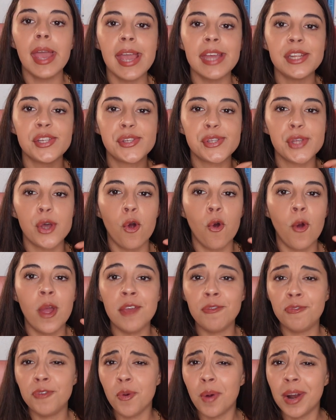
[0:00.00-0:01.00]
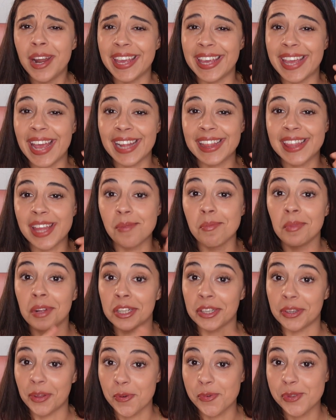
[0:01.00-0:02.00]
And so if you want to get them
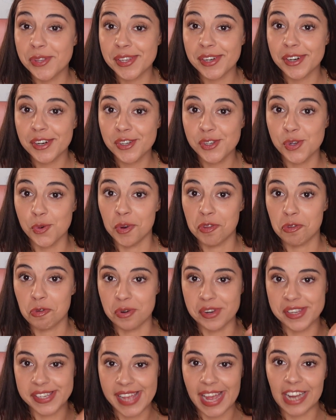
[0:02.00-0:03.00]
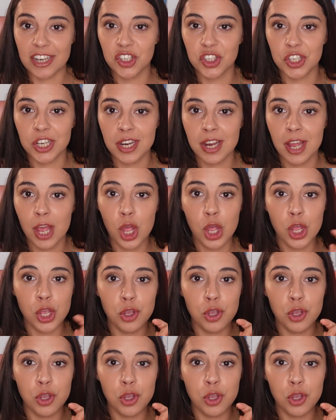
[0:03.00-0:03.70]
closer to a transaction,